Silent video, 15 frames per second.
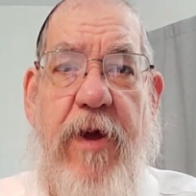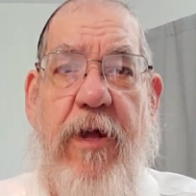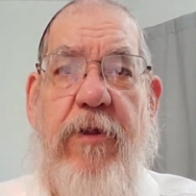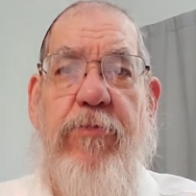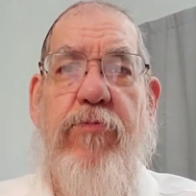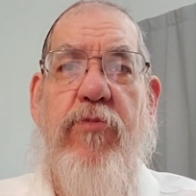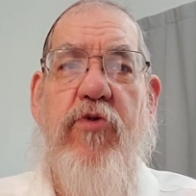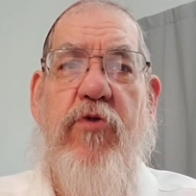el
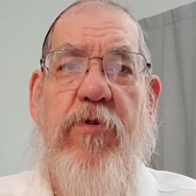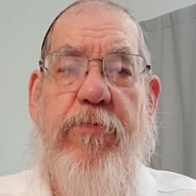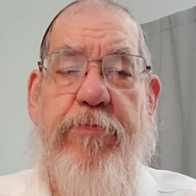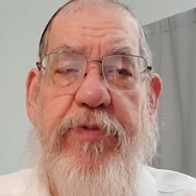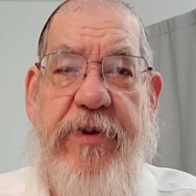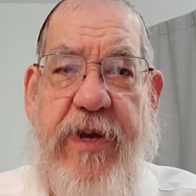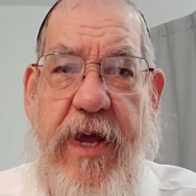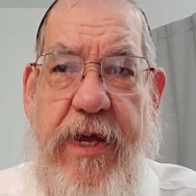mul
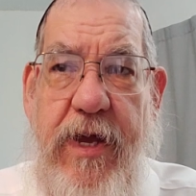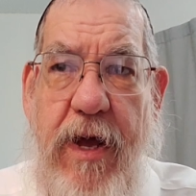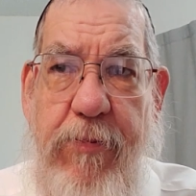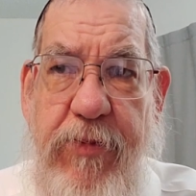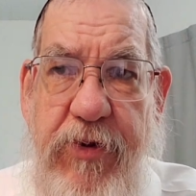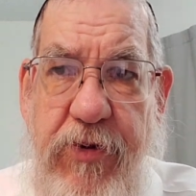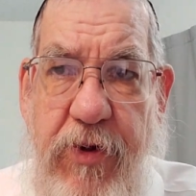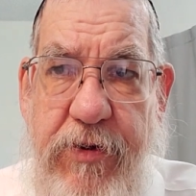pnei
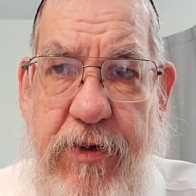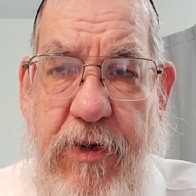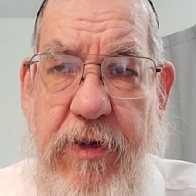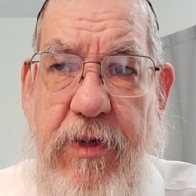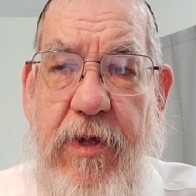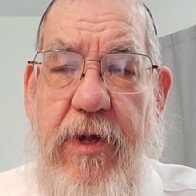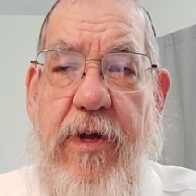ha-menorah,